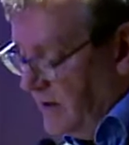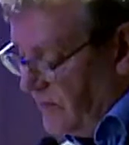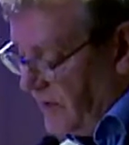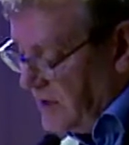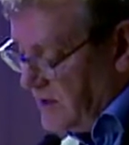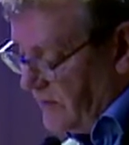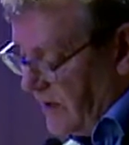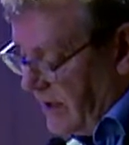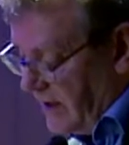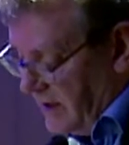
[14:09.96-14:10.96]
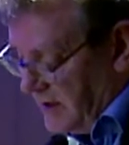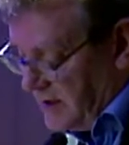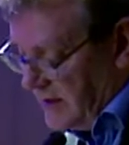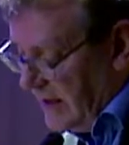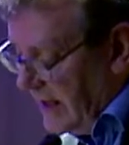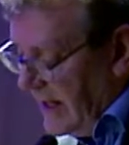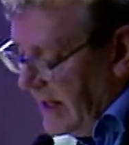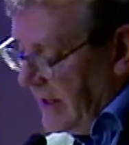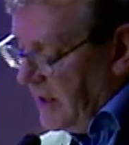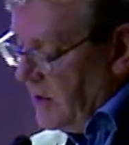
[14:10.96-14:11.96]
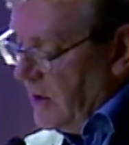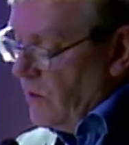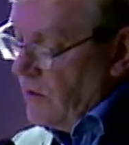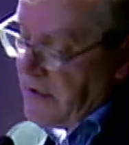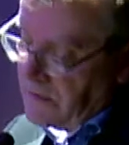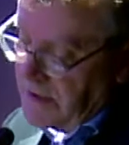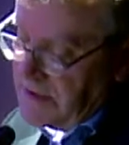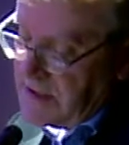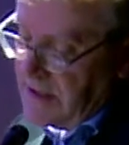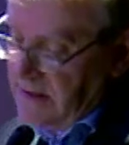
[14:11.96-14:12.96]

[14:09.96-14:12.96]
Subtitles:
the face of architecture. Or another way to say